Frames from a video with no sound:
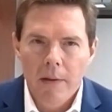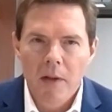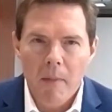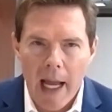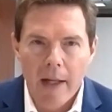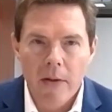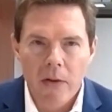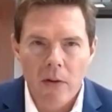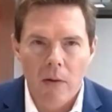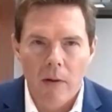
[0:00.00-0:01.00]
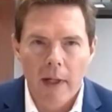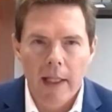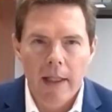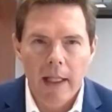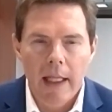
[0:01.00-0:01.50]
demand
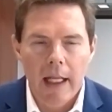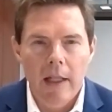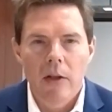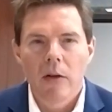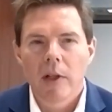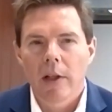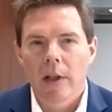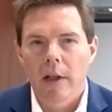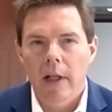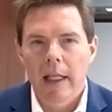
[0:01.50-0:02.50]
story in nuclear